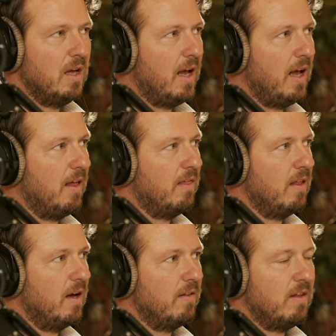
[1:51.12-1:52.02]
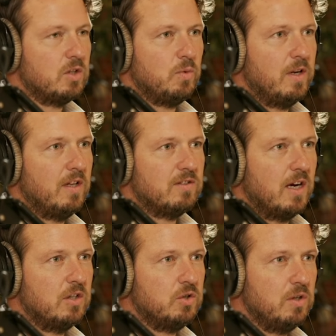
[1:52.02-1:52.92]
and uh, that's where the
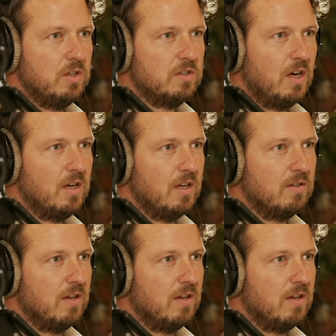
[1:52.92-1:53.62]
entire journey started.